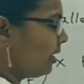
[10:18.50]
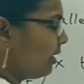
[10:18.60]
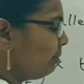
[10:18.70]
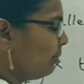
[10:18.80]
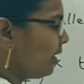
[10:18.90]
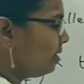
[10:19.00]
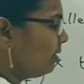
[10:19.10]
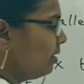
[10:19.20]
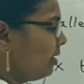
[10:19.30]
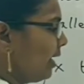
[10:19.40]
the number?
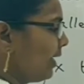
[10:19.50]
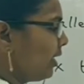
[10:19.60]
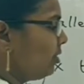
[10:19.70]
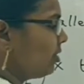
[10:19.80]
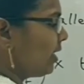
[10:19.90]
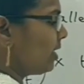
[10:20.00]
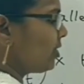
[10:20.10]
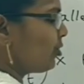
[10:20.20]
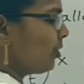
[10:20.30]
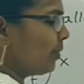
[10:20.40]

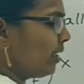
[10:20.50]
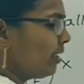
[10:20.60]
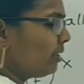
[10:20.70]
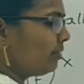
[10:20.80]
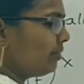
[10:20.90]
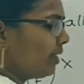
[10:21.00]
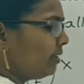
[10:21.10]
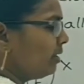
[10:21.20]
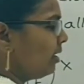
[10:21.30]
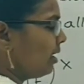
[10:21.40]
Heterozygous dominant
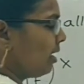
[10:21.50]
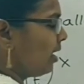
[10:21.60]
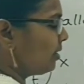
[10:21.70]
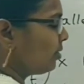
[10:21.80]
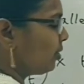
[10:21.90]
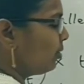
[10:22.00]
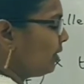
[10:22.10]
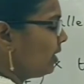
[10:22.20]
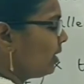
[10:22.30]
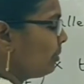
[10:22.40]
one are 2
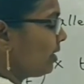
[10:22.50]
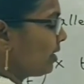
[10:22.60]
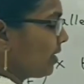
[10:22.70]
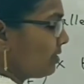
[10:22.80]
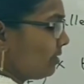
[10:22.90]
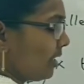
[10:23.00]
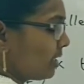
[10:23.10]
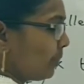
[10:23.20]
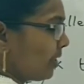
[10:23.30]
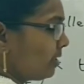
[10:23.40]
in number that are
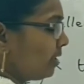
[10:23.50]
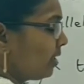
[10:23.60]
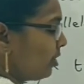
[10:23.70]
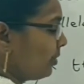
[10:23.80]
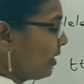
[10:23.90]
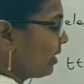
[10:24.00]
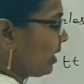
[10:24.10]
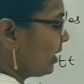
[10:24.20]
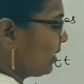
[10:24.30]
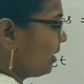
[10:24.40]
expressing the dominant
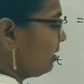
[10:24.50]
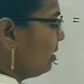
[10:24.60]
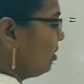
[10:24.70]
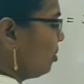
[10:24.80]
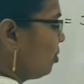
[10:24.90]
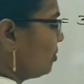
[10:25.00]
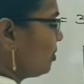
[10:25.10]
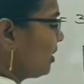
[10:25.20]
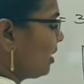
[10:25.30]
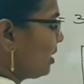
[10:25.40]
character.
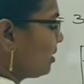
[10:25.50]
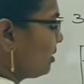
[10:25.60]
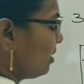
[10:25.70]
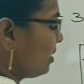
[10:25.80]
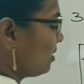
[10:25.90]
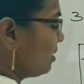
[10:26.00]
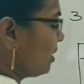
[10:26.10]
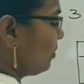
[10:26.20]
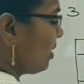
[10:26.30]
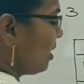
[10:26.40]
Homozygous
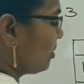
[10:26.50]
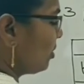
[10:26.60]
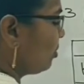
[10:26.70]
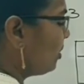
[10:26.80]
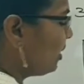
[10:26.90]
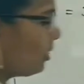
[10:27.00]
recessive are 2 in